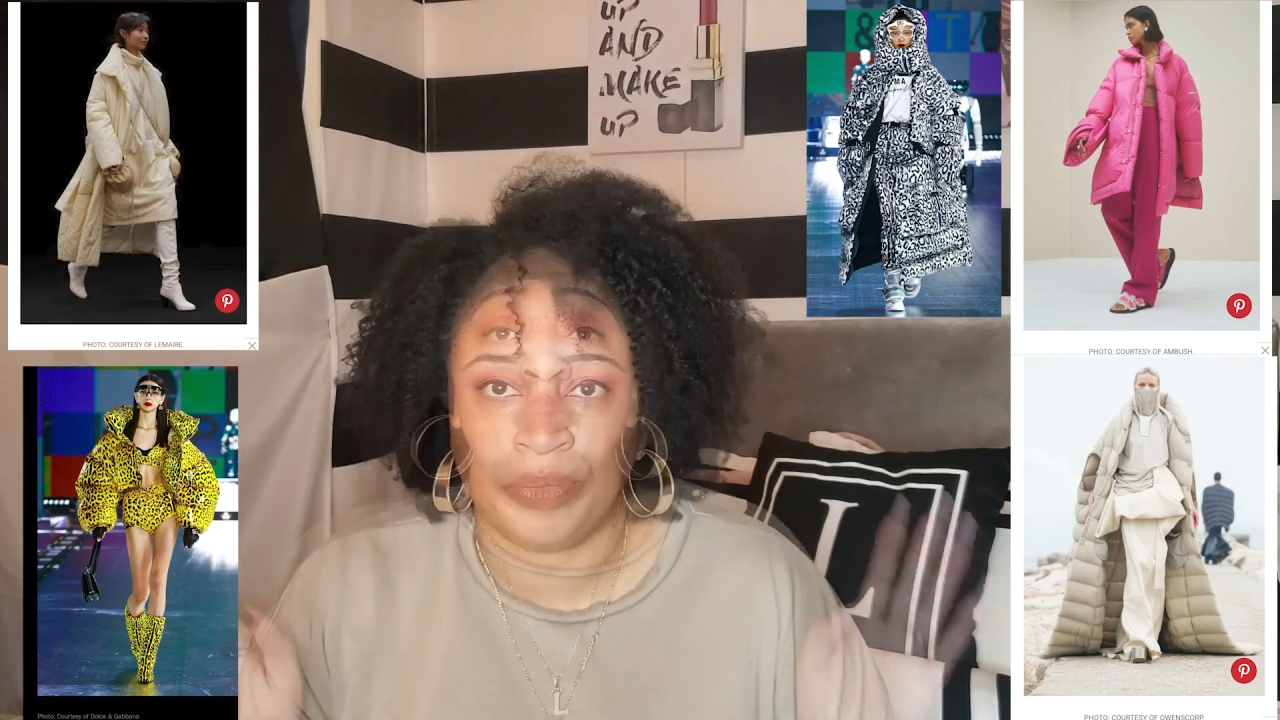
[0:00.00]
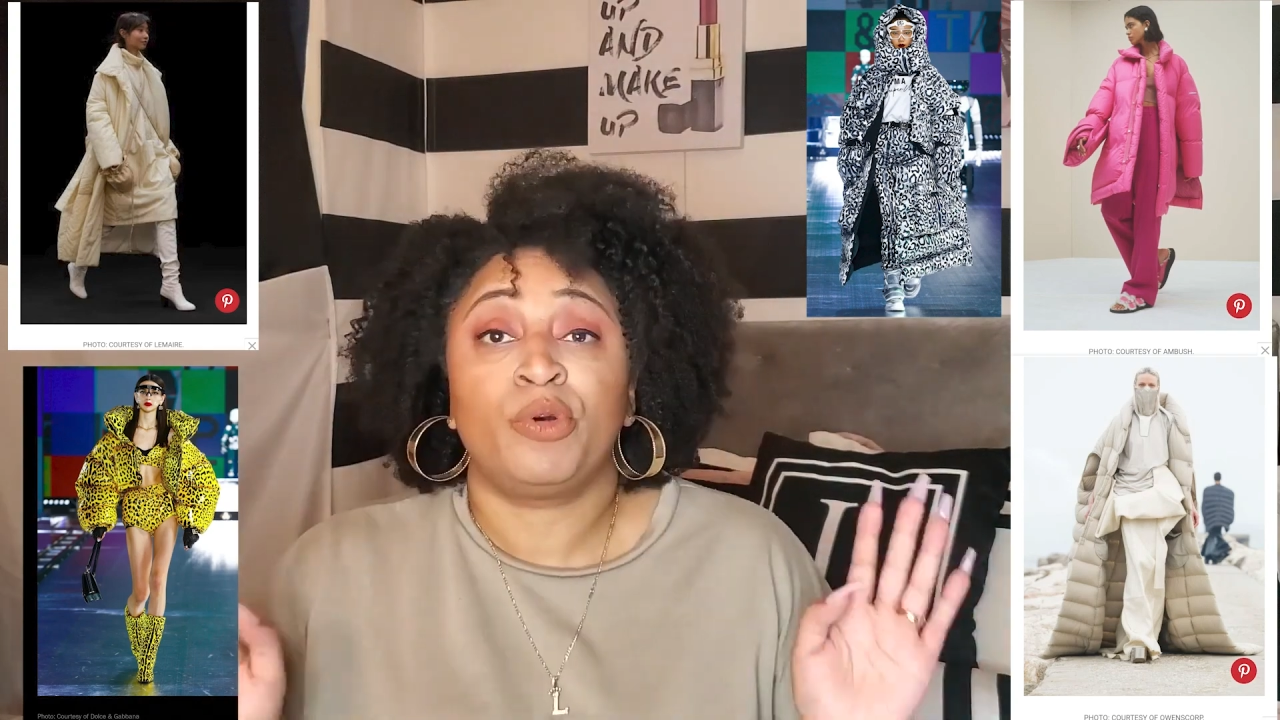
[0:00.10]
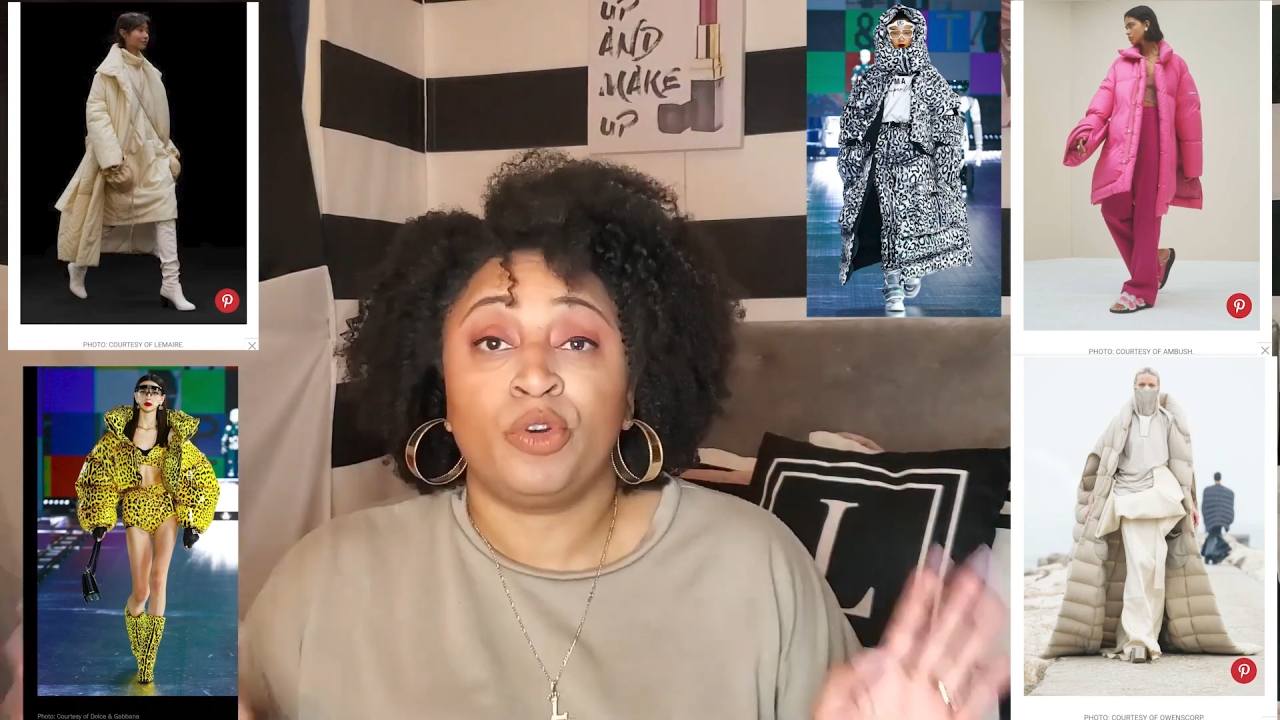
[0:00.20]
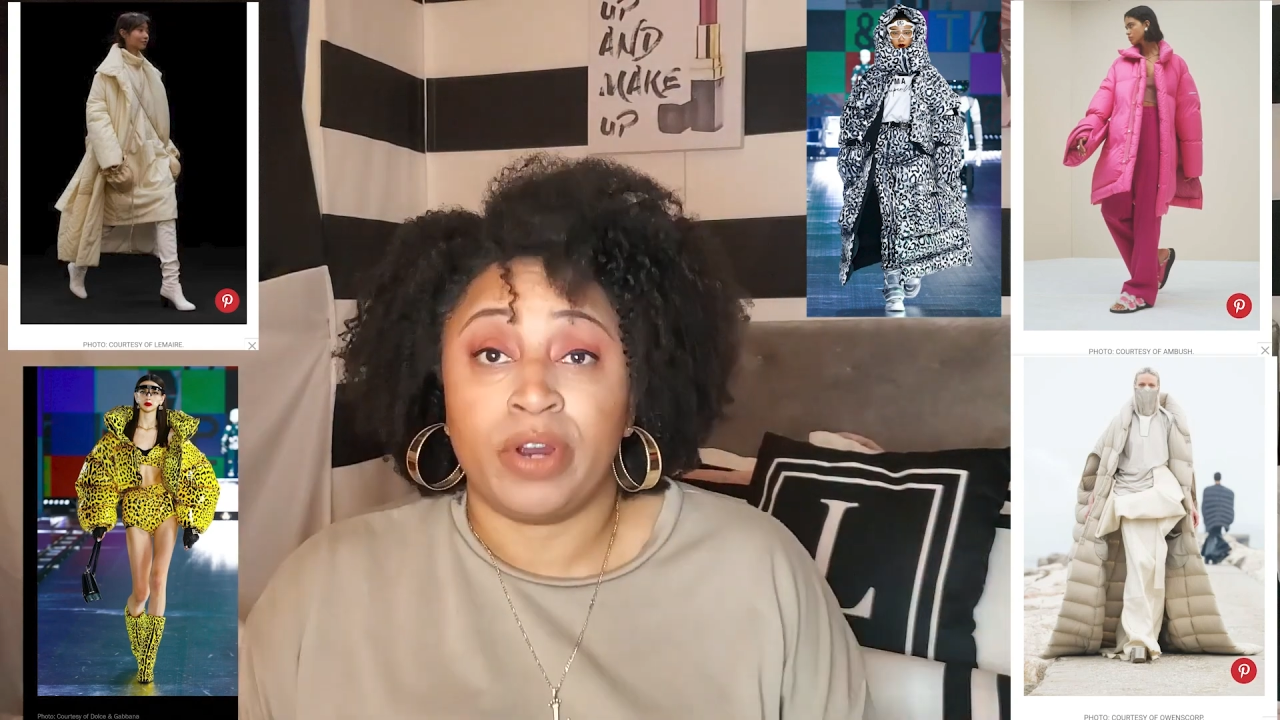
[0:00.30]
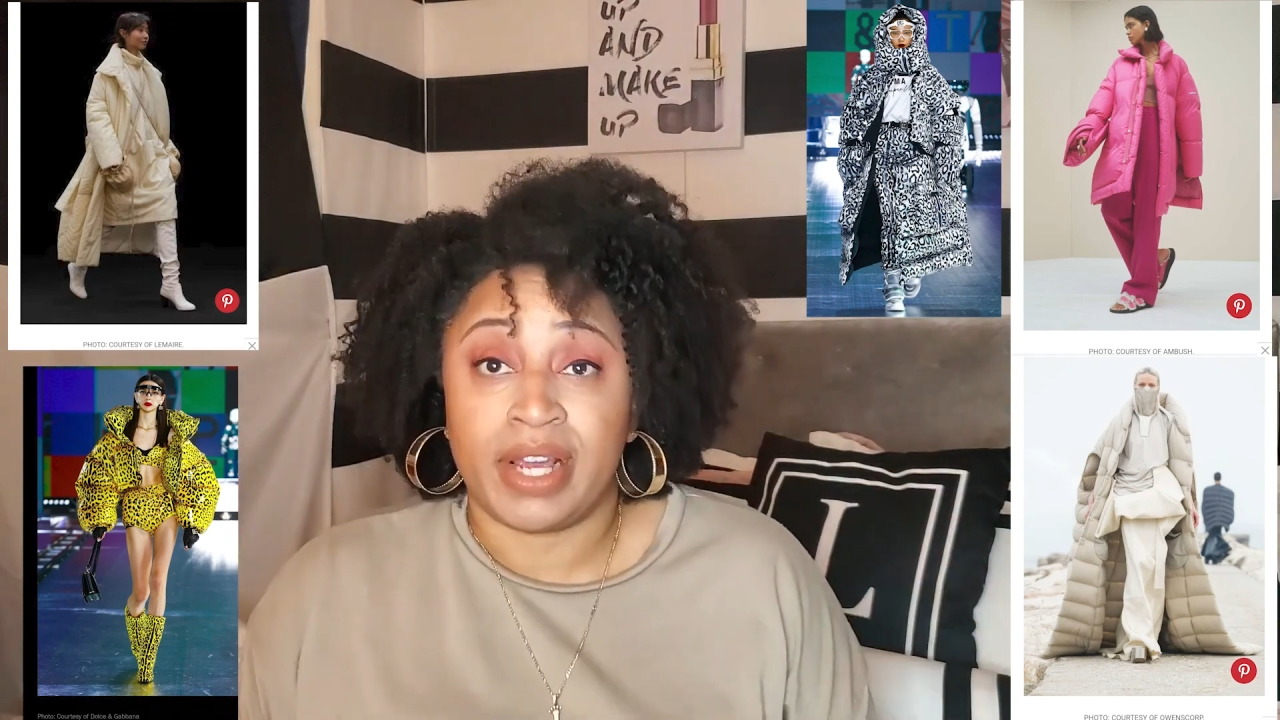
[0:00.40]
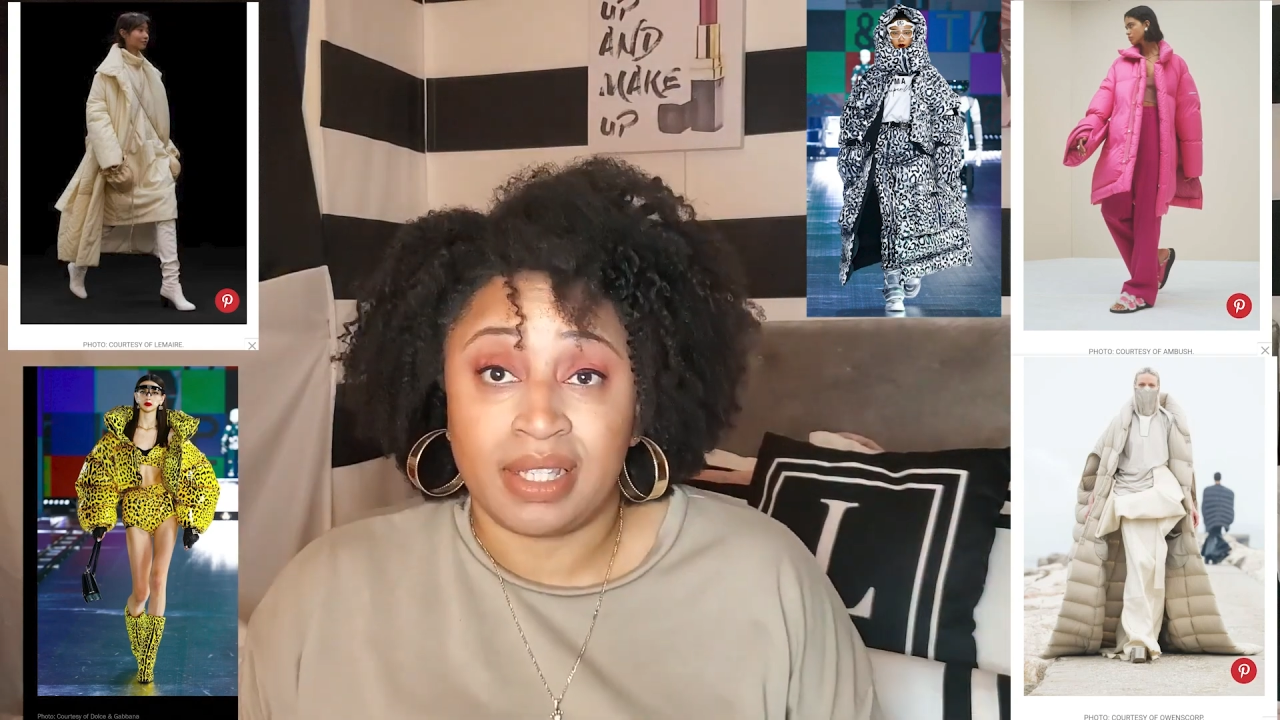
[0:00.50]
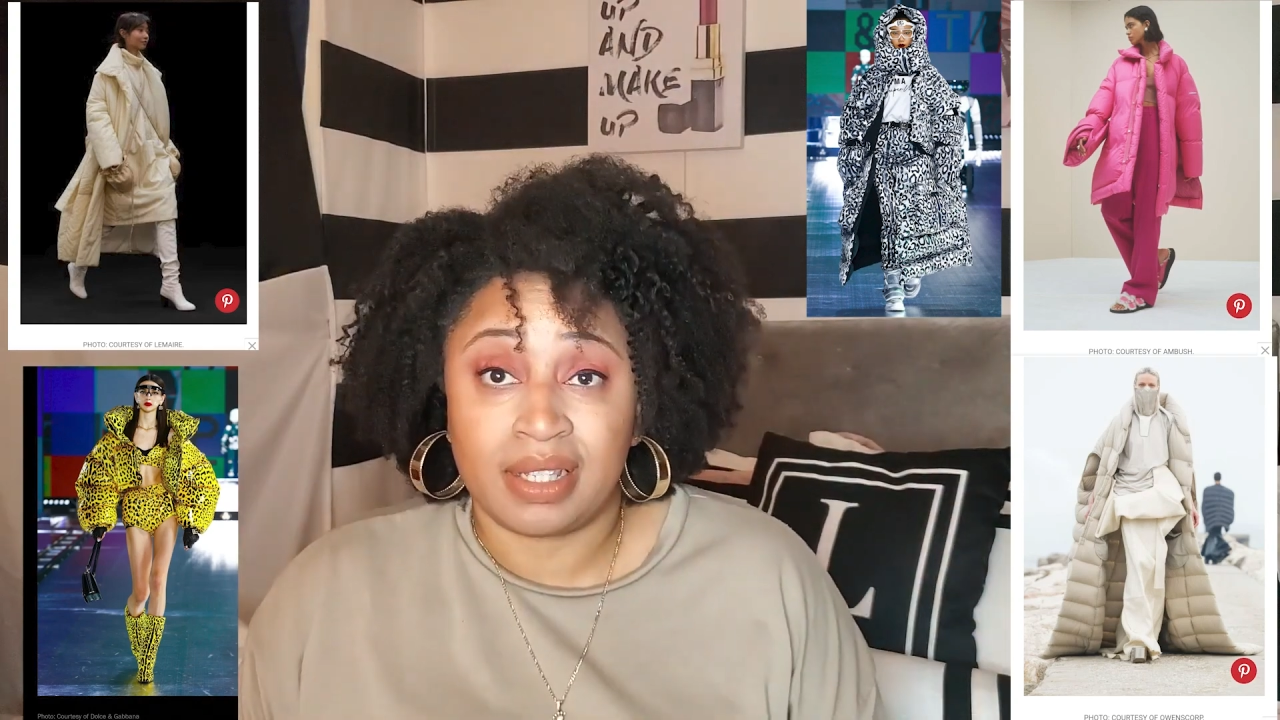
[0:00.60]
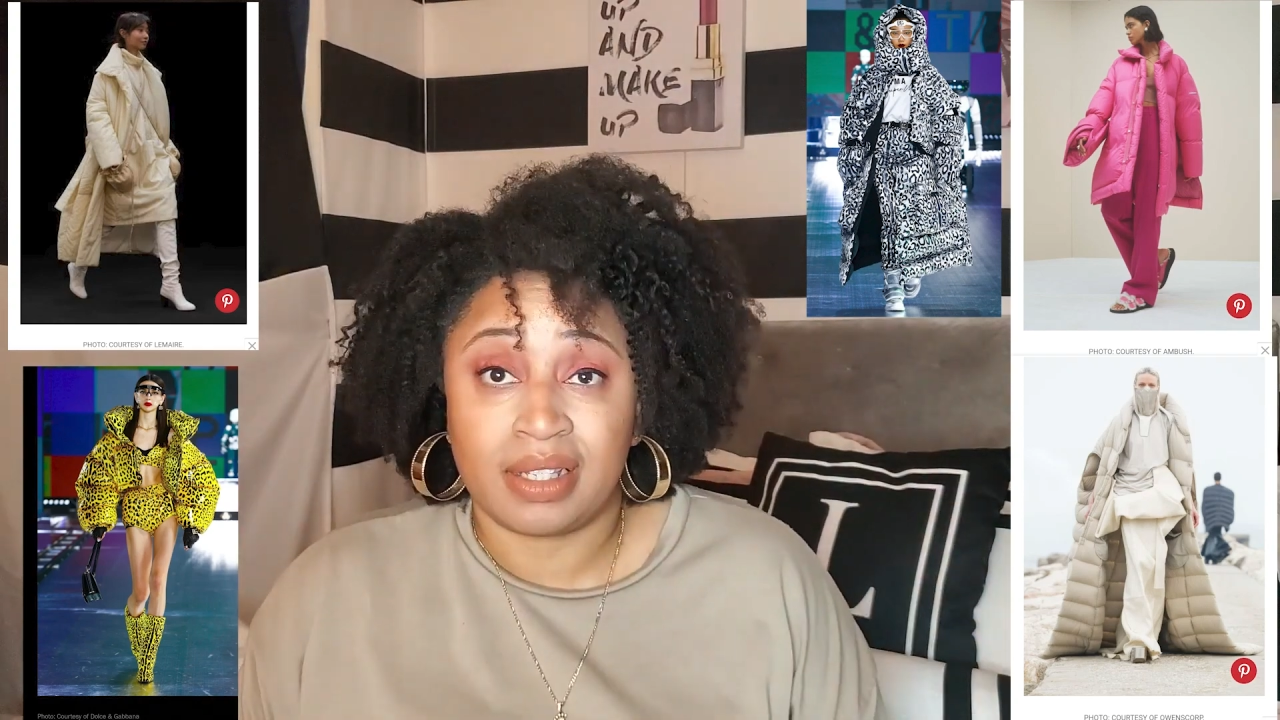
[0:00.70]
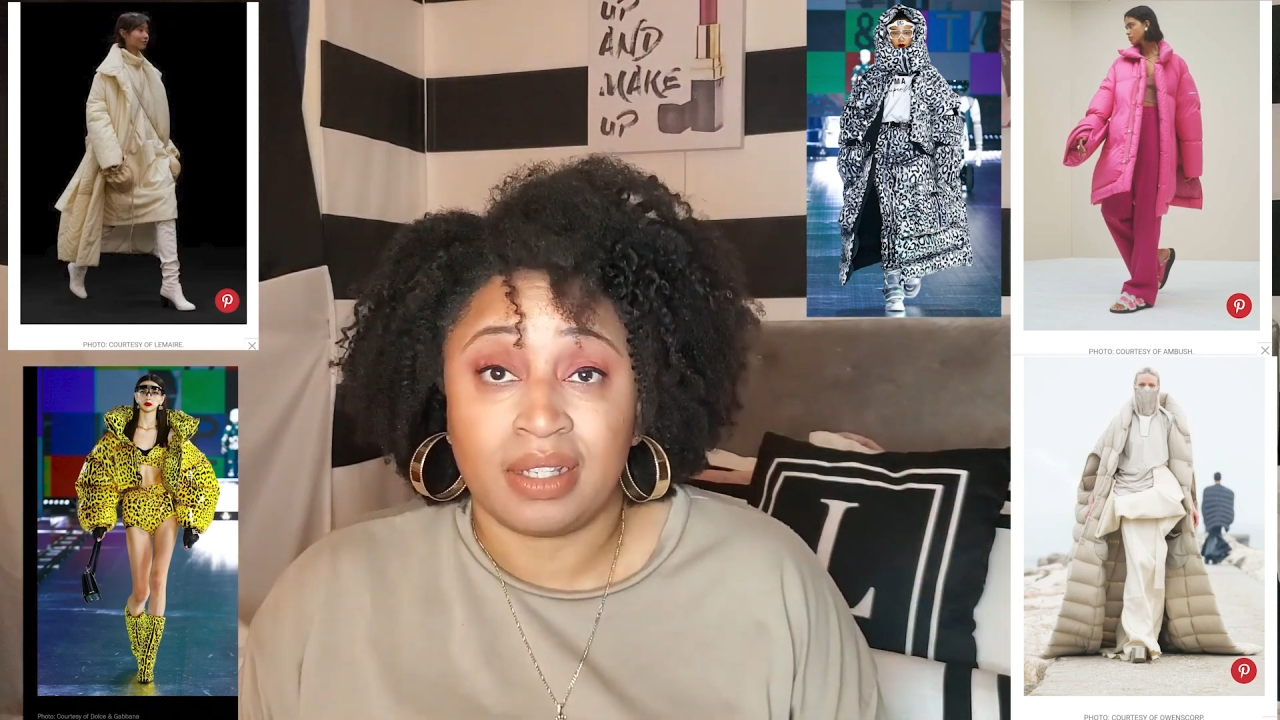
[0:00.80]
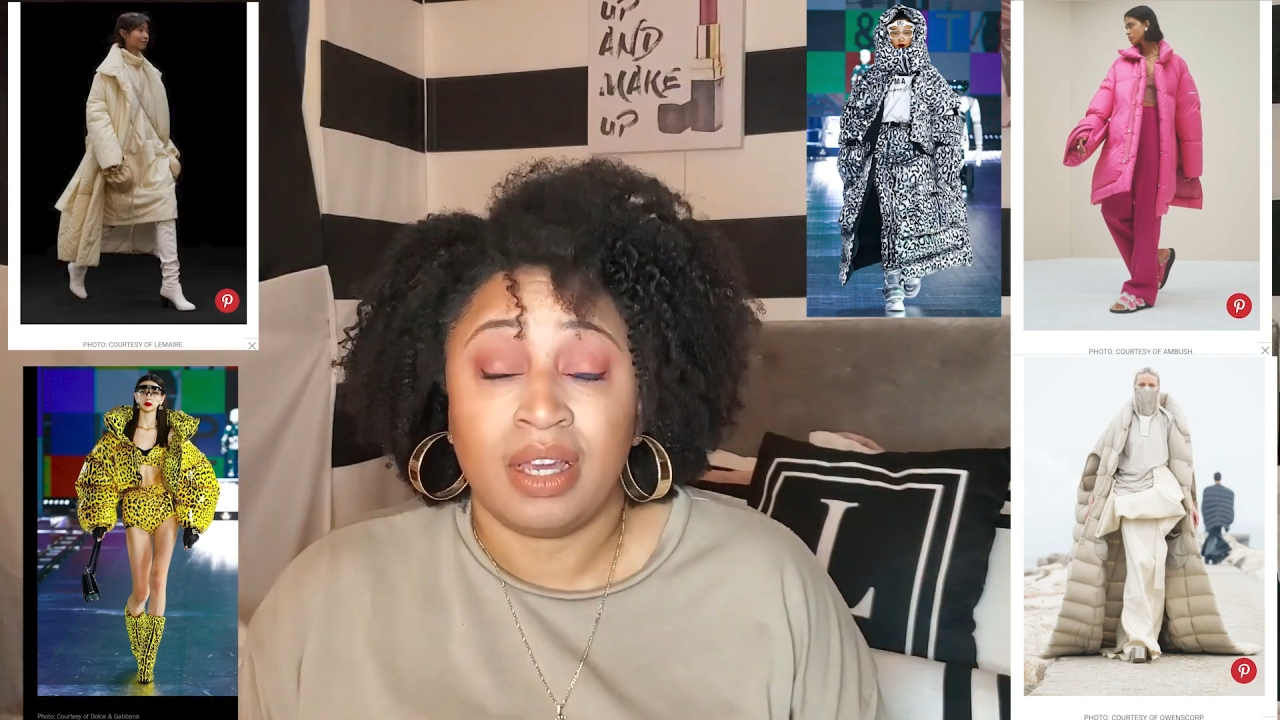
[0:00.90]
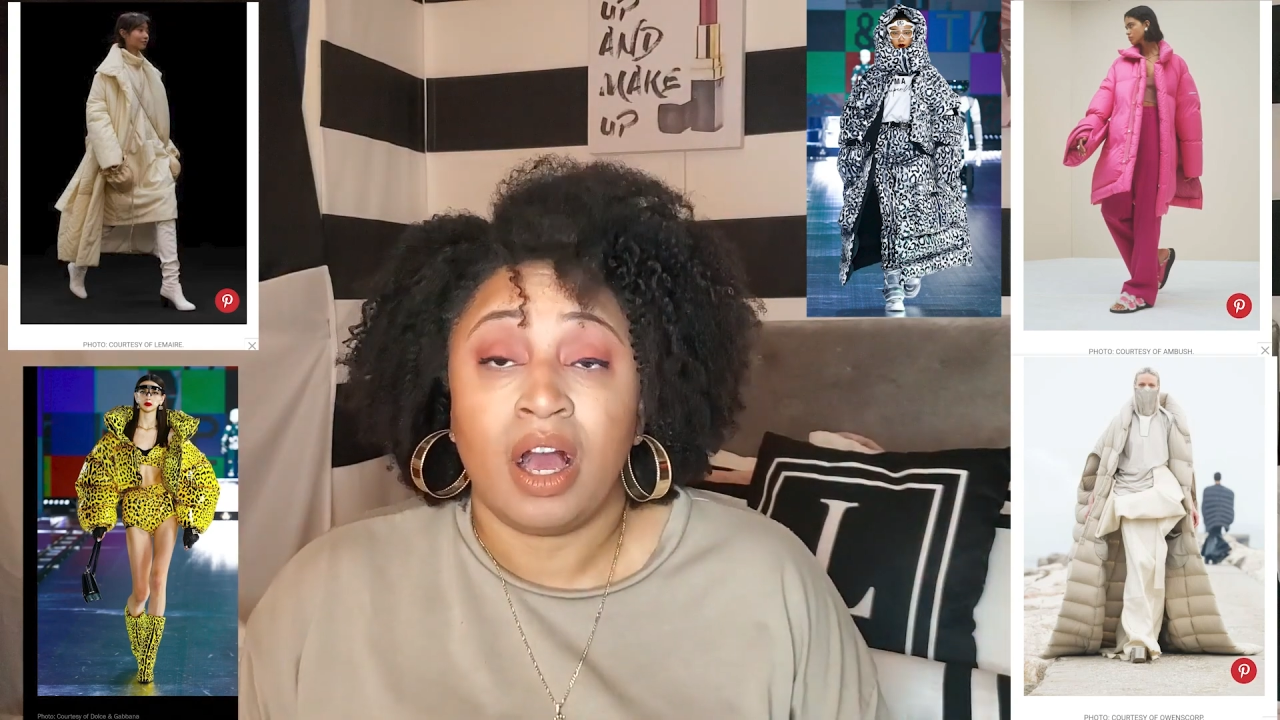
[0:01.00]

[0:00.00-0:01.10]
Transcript: Prints,